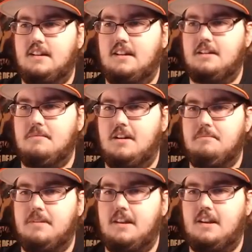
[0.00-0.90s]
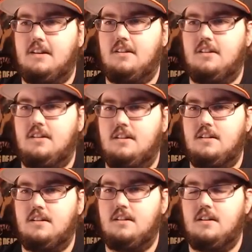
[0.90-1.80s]
him up here.
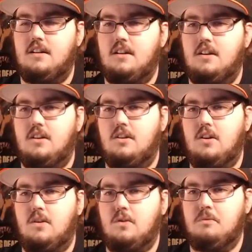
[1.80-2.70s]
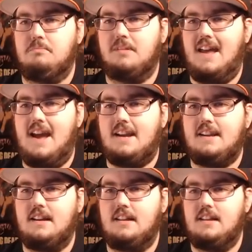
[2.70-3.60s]
Goku Black.
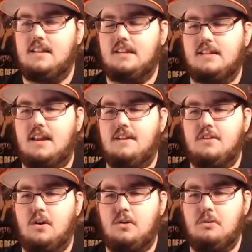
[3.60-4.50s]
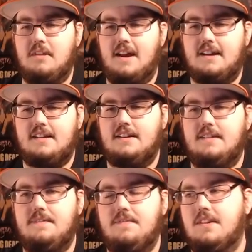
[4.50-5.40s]
Love Goku Black.
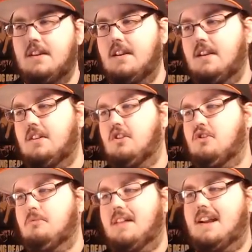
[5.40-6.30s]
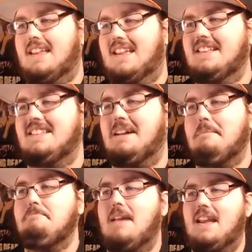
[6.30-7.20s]
Goku Black is an
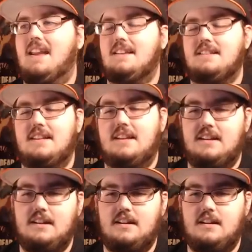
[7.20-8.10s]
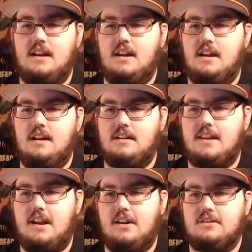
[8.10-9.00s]
amazing
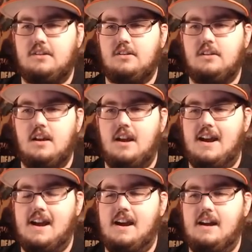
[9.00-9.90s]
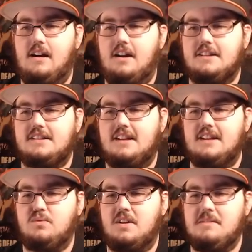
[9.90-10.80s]
character. honestly
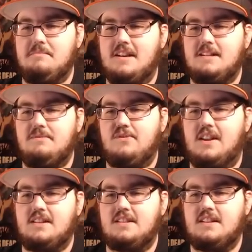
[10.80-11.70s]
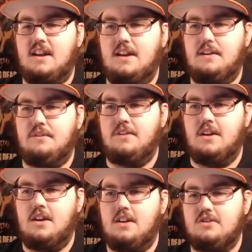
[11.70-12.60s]
is one of the biggest feats of
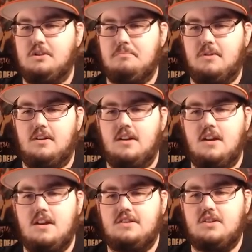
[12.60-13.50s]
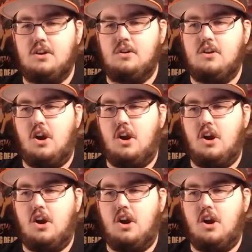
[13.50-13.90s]
Super. So